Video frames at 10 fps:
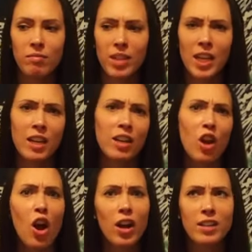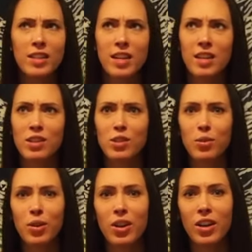getting in car accidents
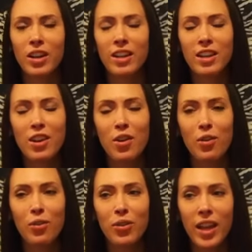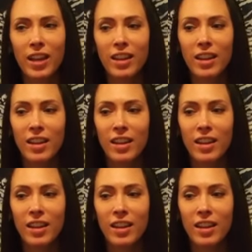or like